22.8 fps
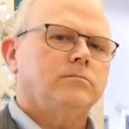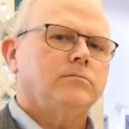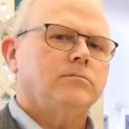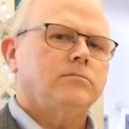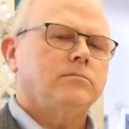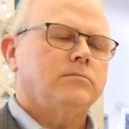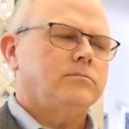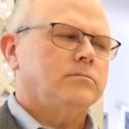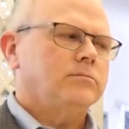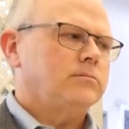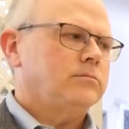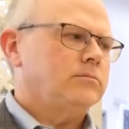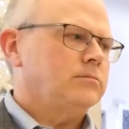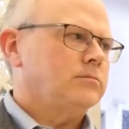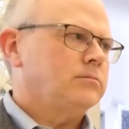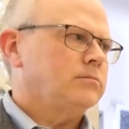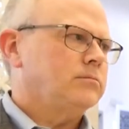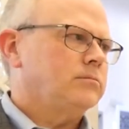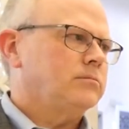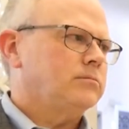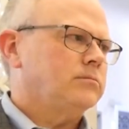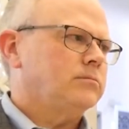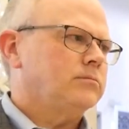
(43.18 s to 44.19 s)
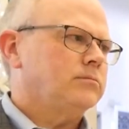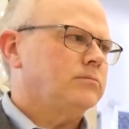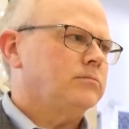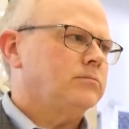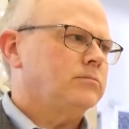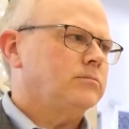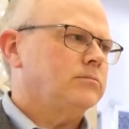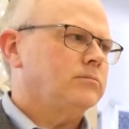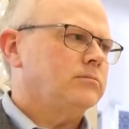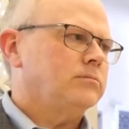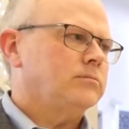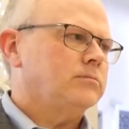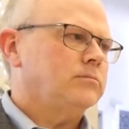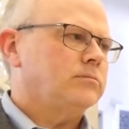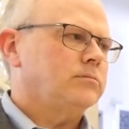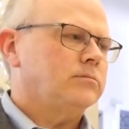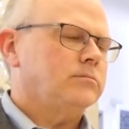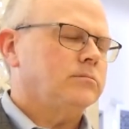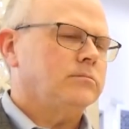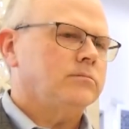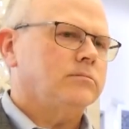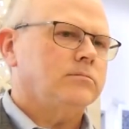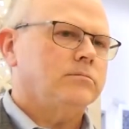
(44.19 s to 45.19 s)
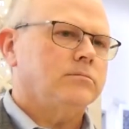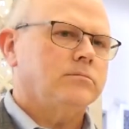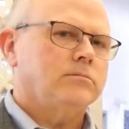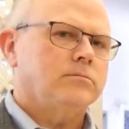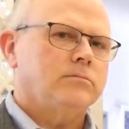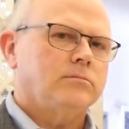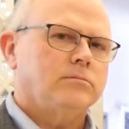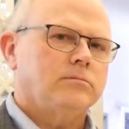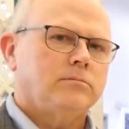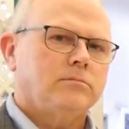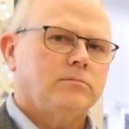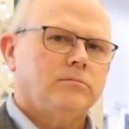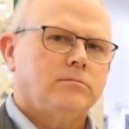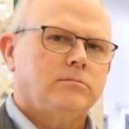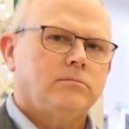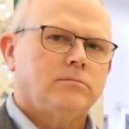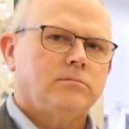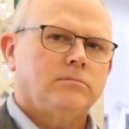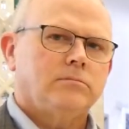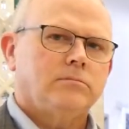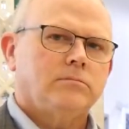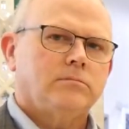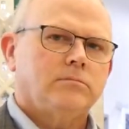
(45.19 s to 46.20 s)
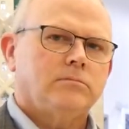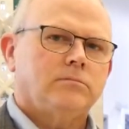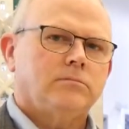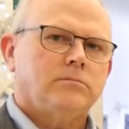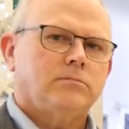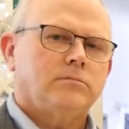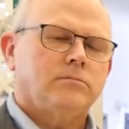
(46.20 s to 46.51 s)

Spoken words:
The person shown says nothing.